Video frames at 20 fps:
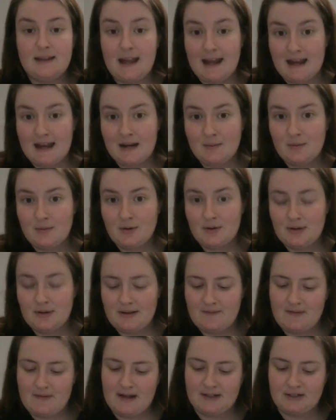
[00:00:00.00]
The animal
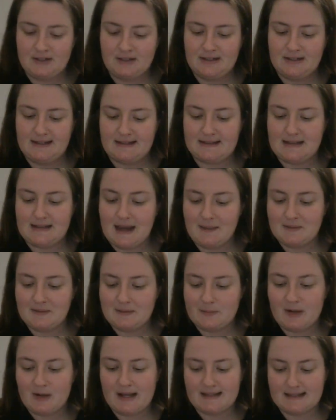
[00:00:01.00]
eventually
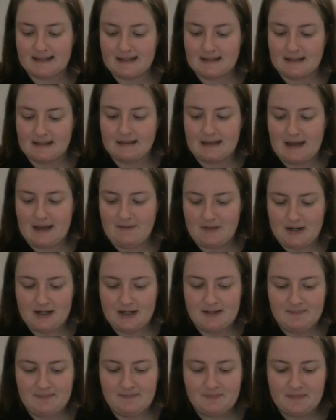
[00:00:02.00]
stops pressing the
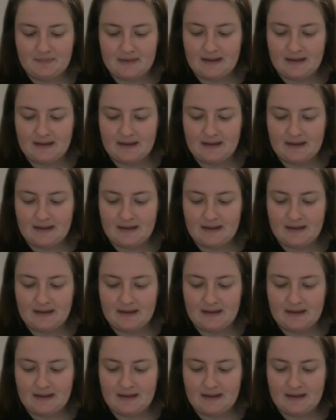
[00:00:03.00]
lever,